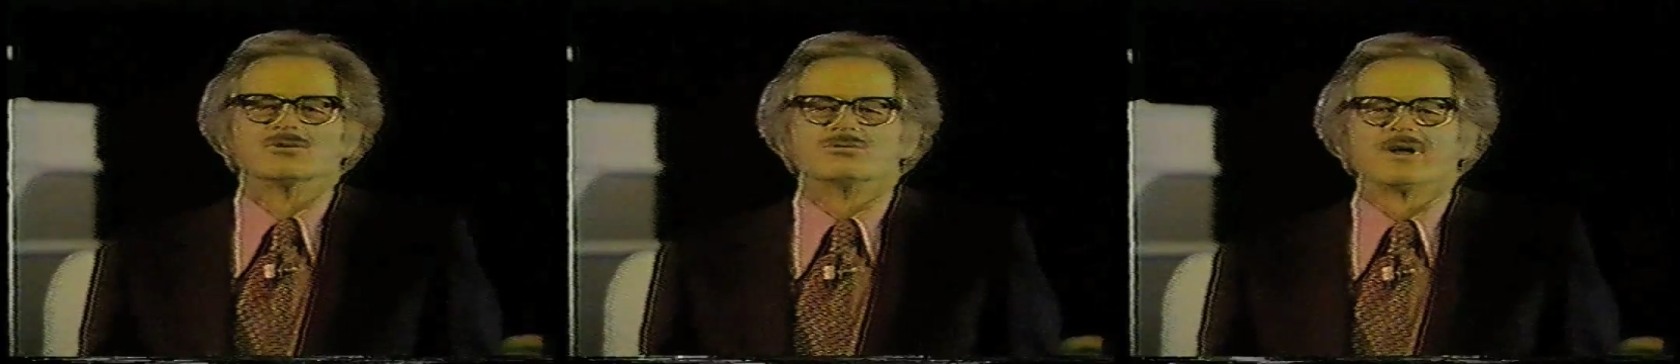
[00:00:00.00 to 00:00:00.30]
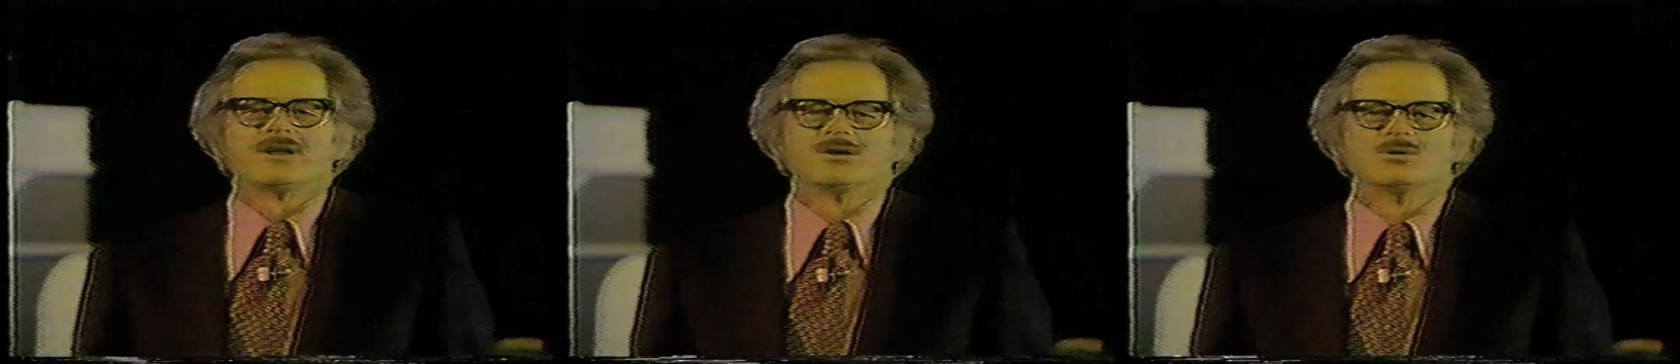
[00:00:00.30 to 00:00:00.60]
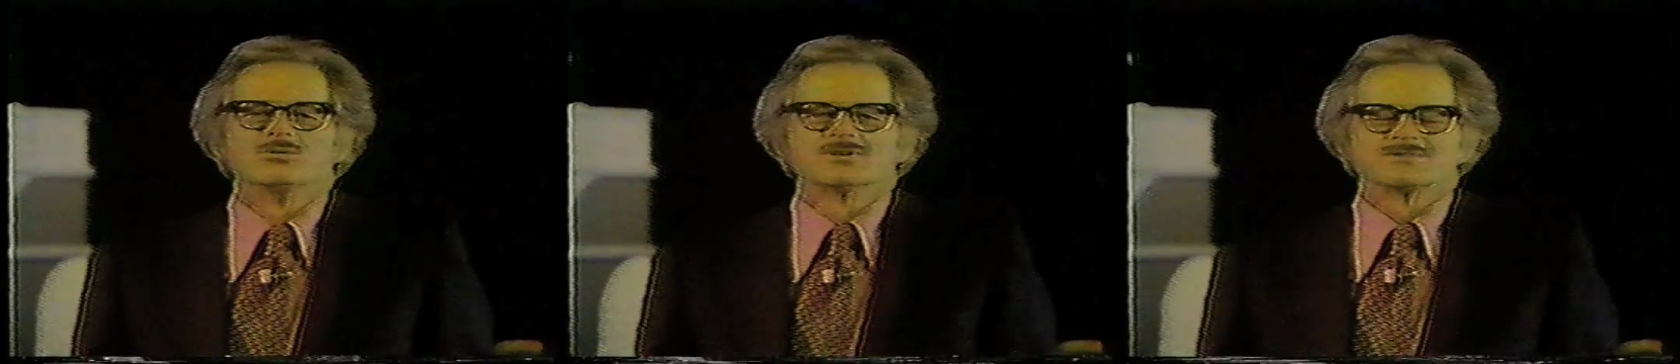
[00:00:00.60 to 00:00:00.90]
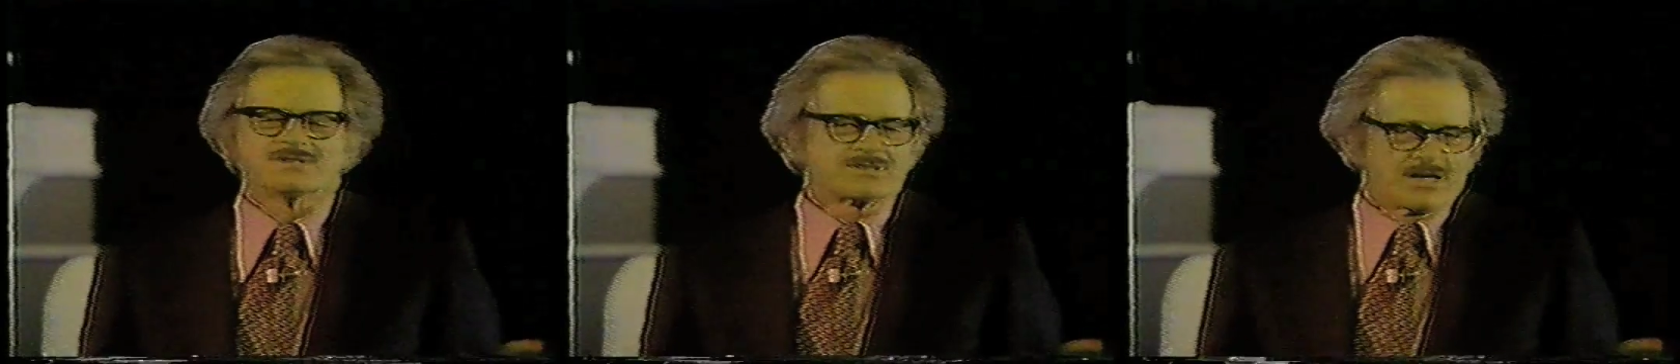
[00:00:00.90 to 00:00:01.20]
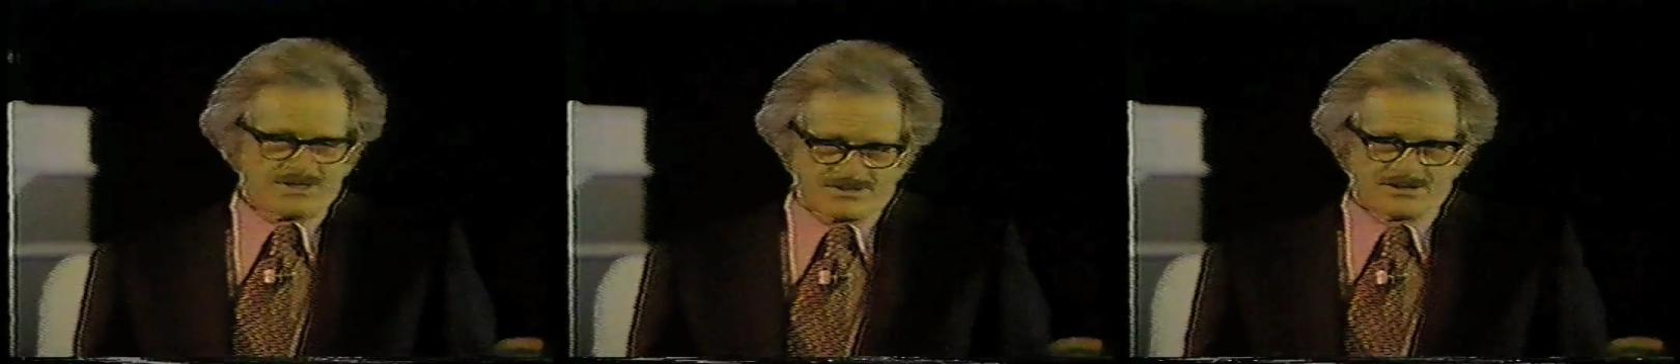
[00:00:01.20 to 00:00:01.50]
Radio was
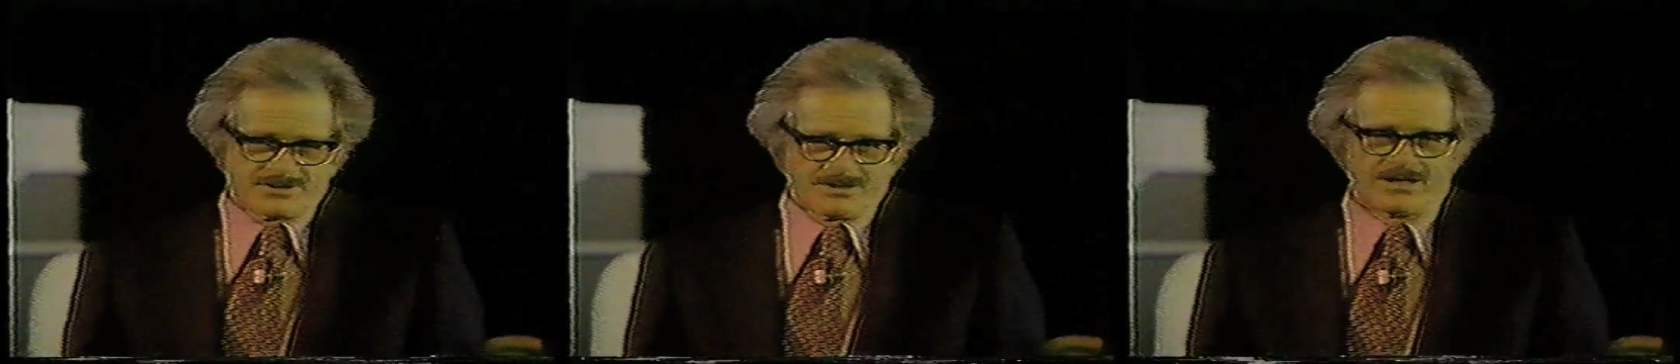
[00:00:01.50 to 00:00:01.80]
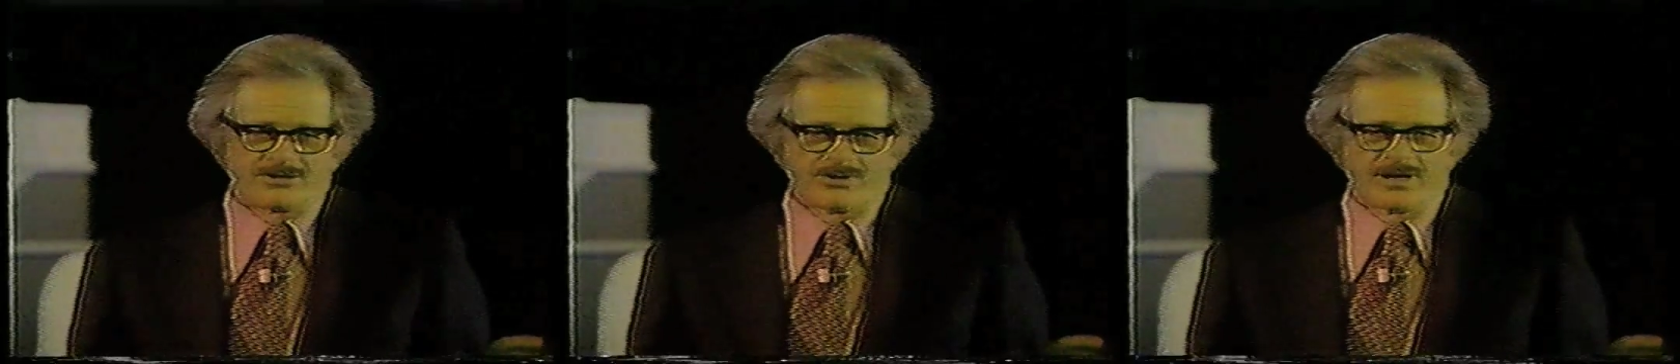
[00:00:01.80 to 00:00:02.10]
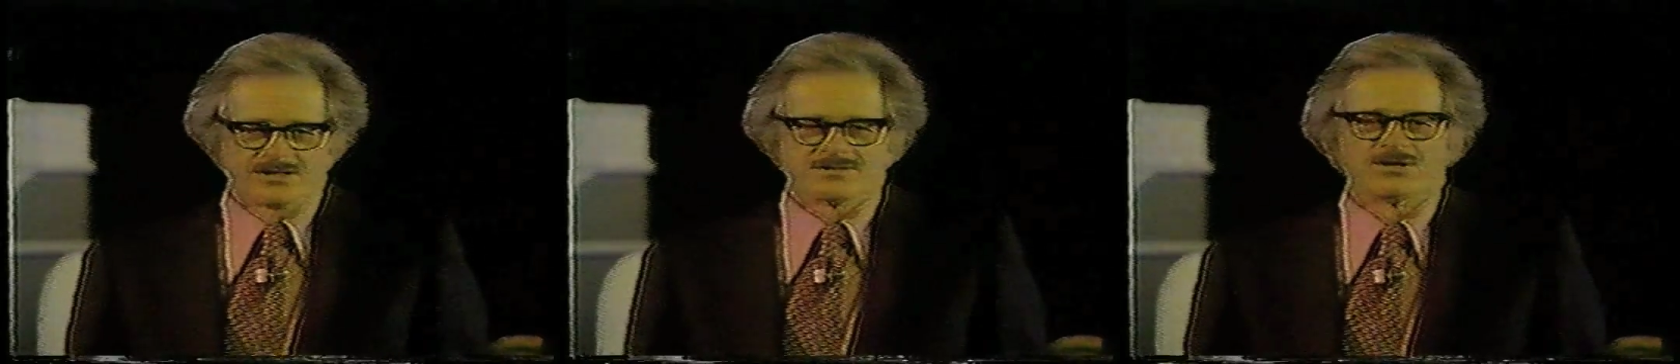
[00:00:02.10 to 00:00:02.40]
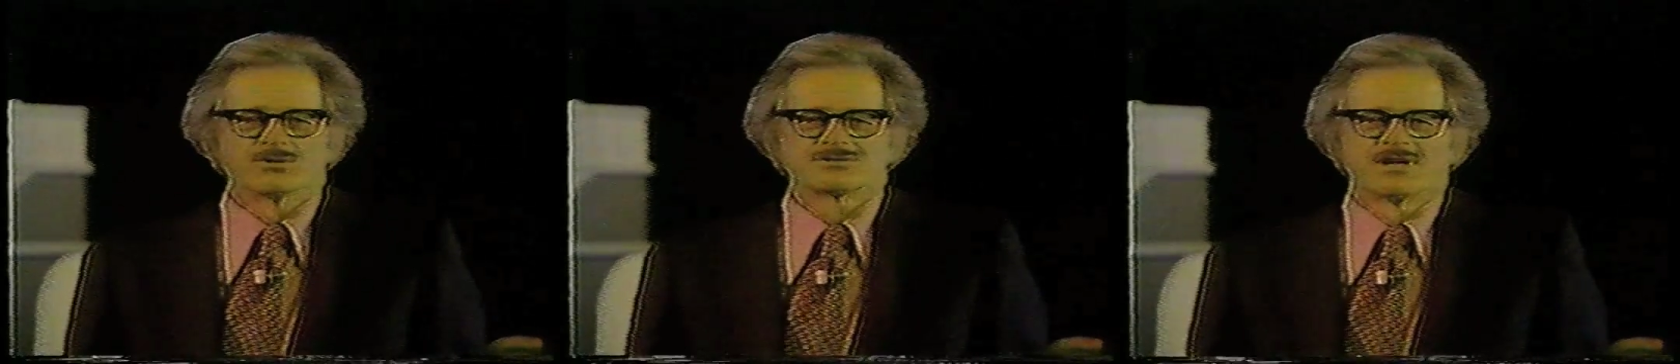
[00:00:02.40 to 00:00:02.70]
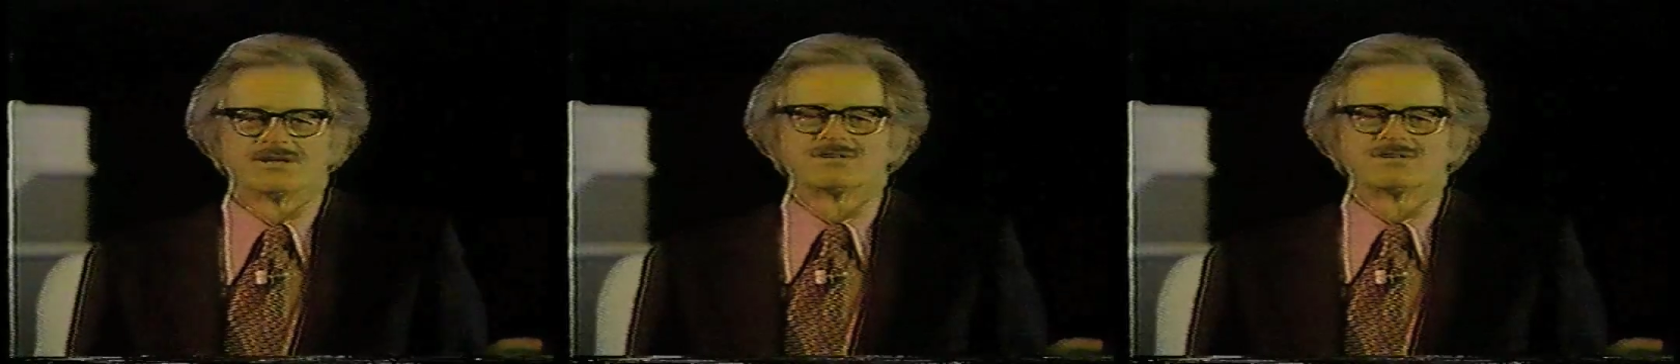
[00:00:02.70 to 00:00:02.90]
enticing to young writers in those days,